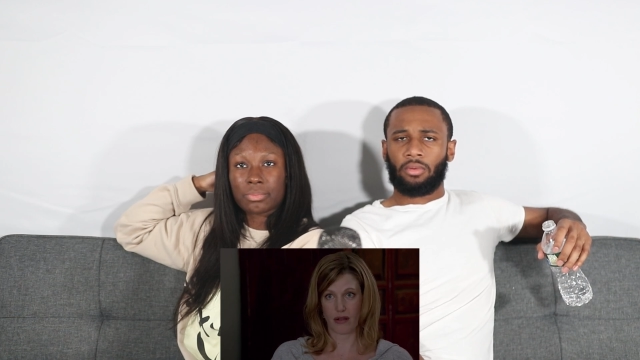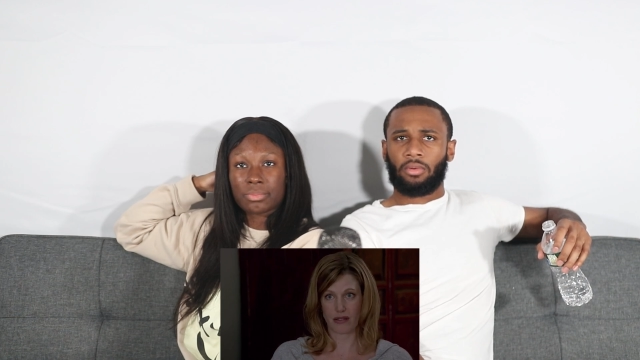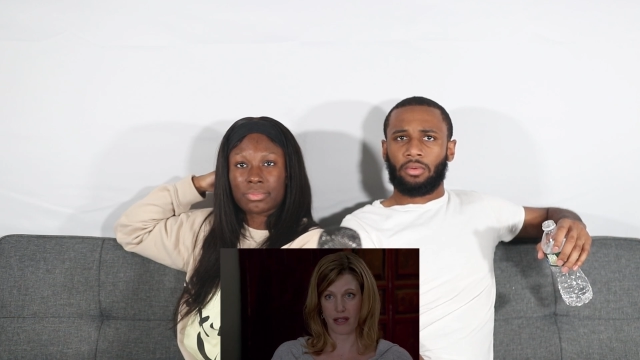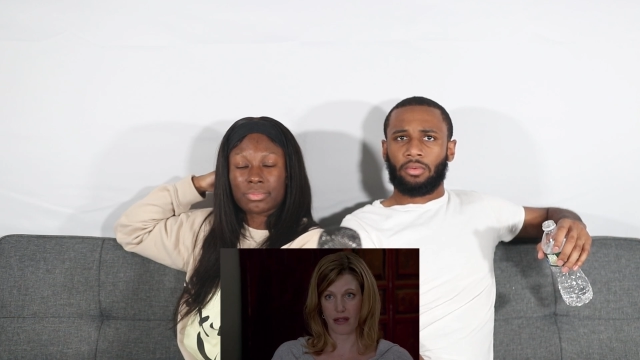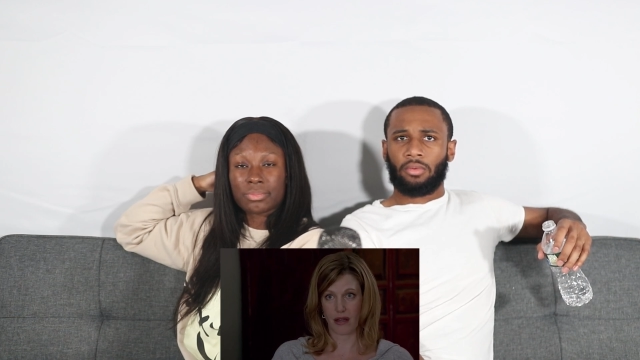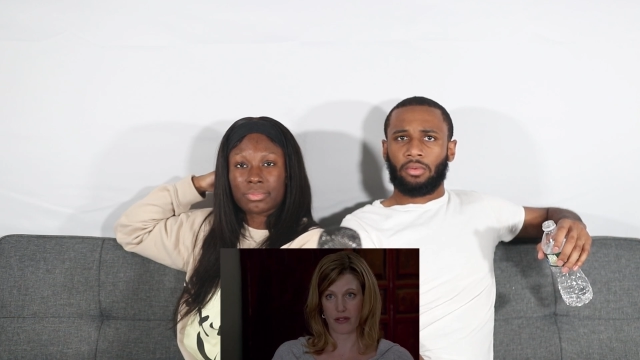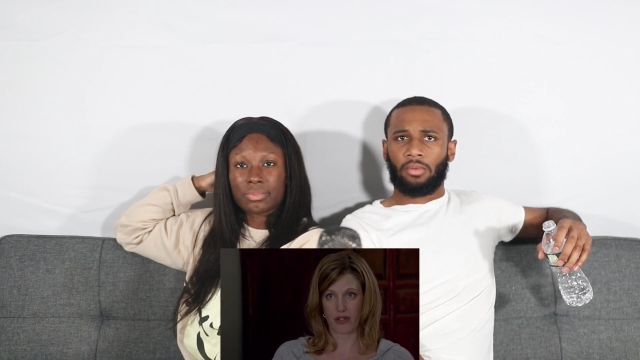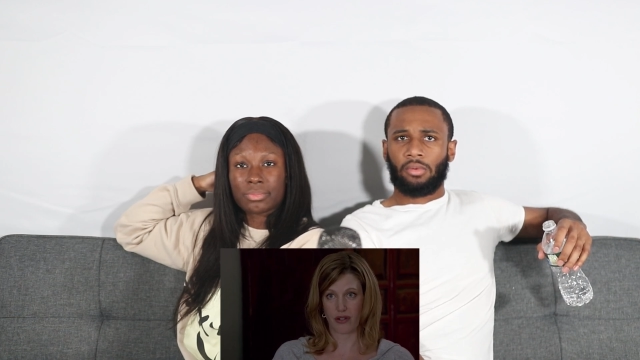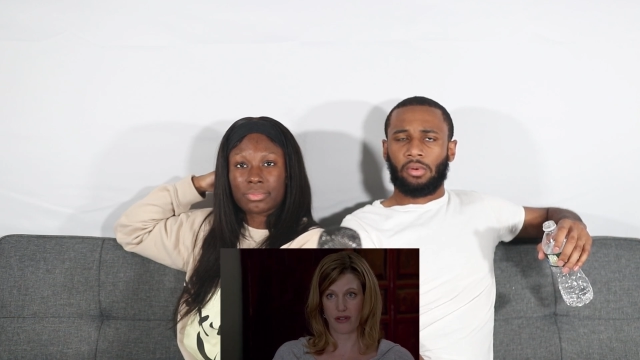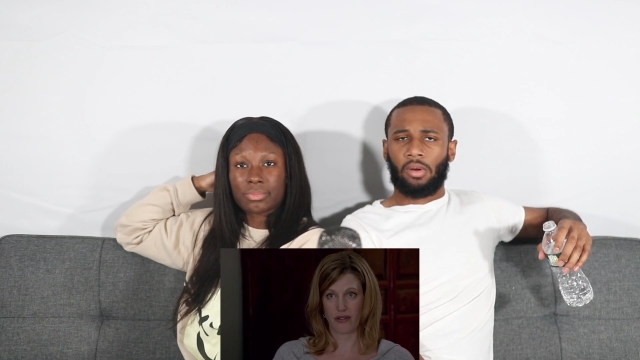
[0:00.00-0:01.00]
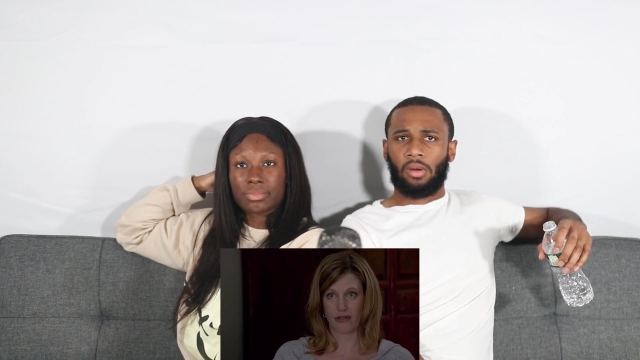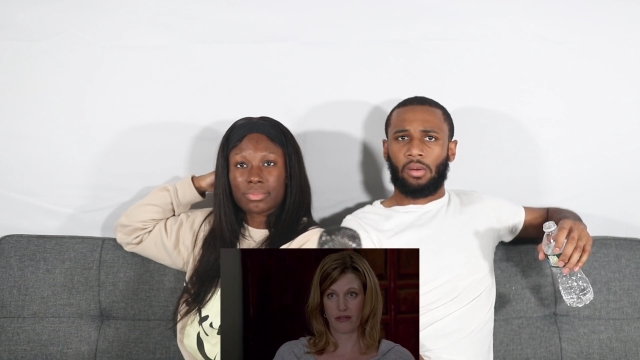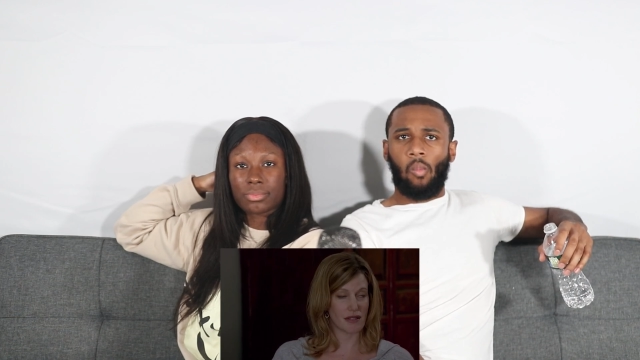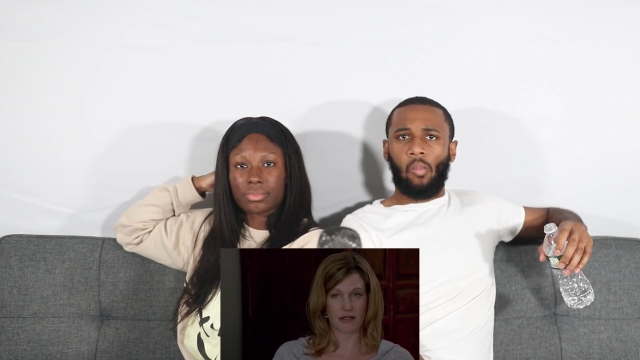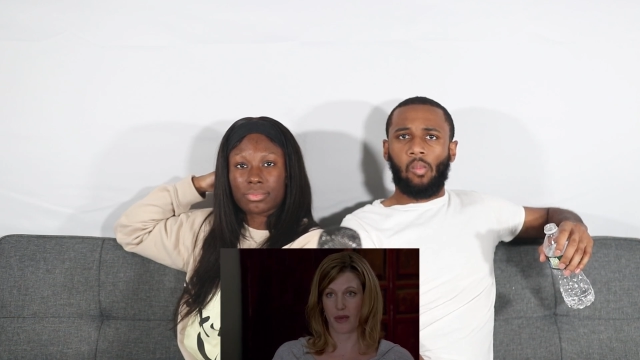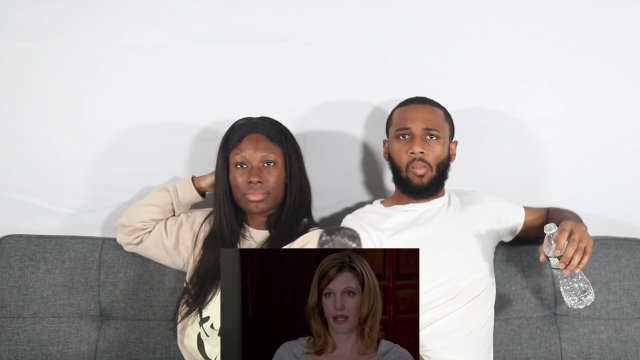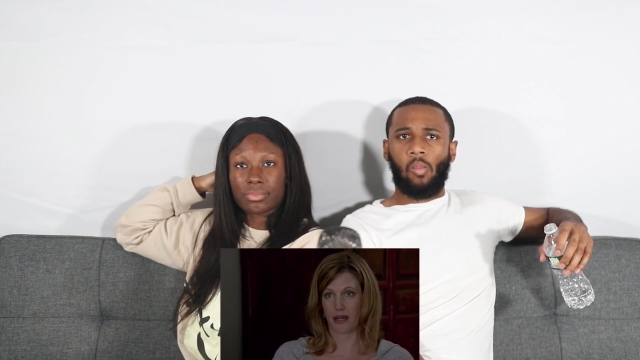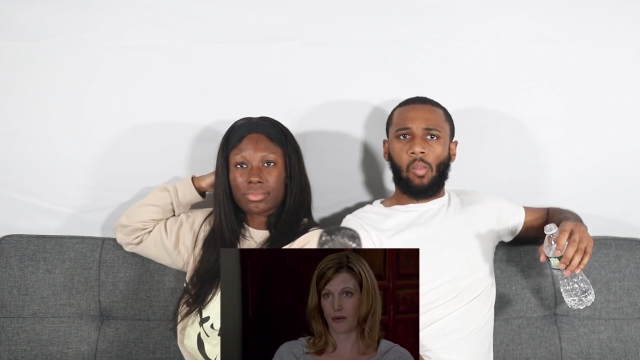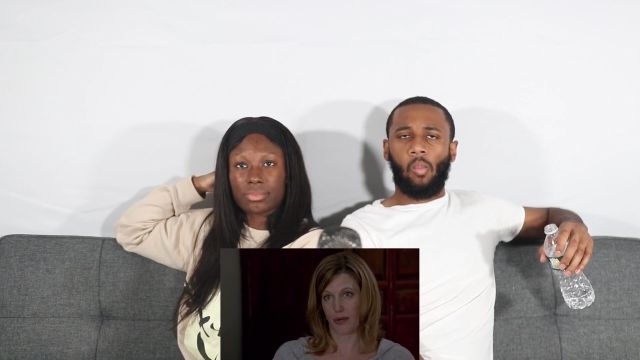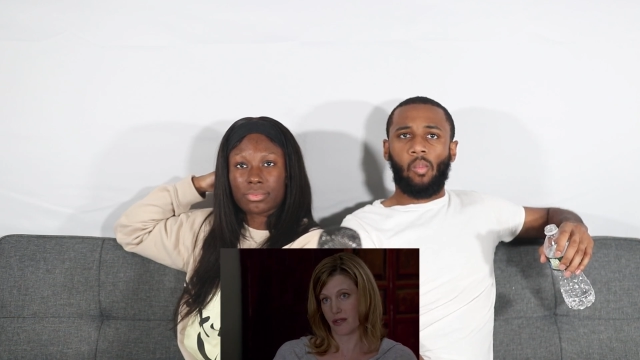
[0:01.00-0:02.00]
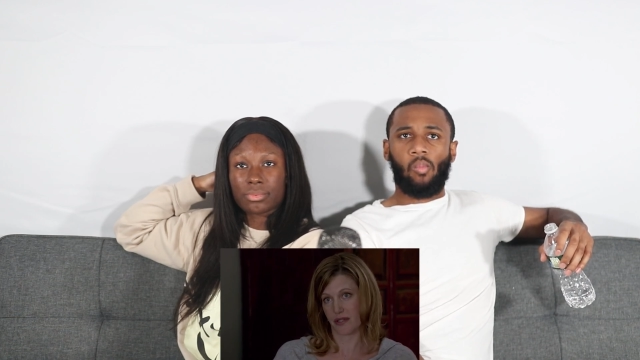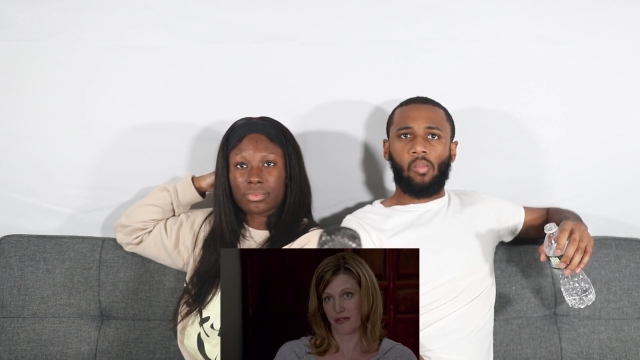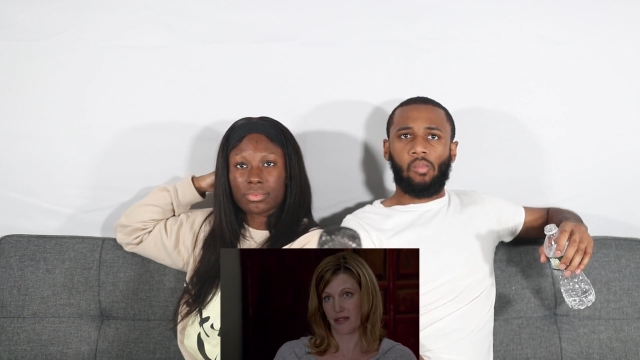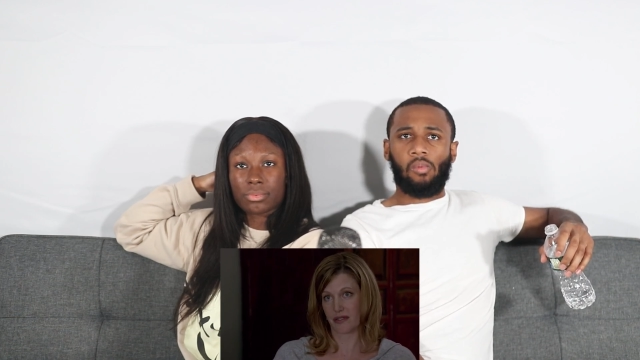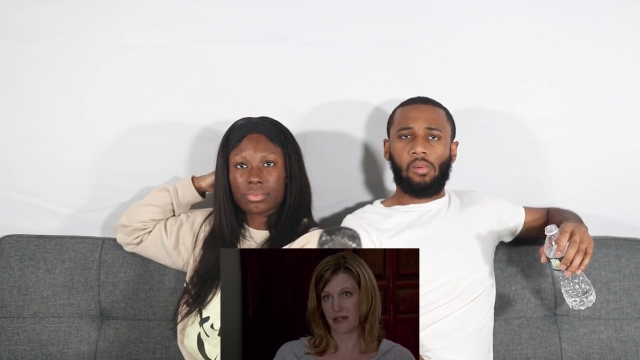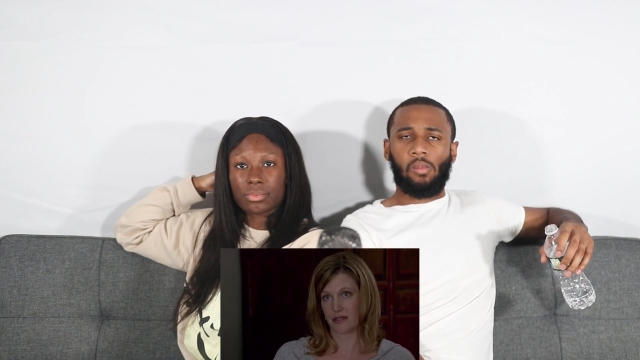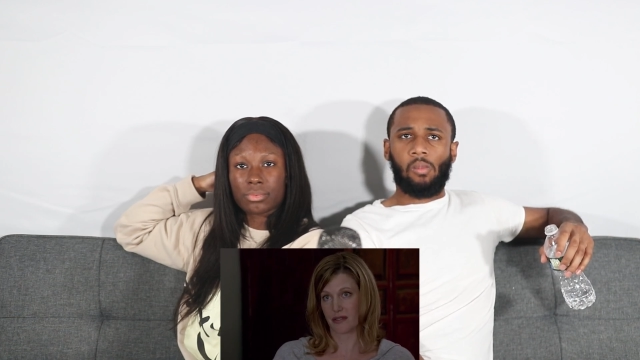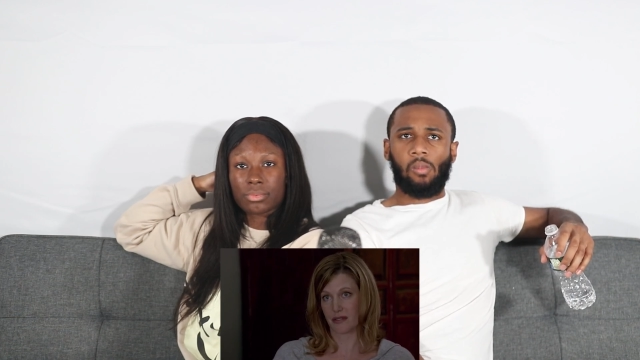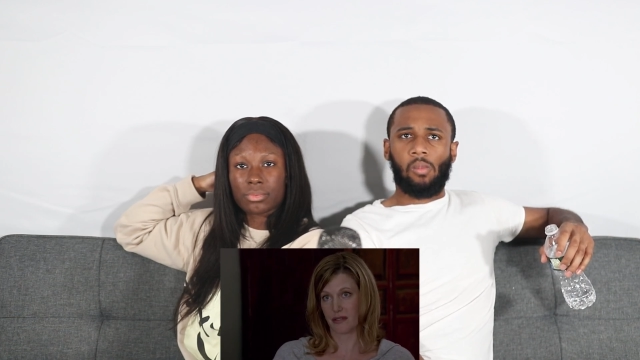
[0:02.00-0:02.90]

Speaker 1: all psychological. Doesn't make any real difference.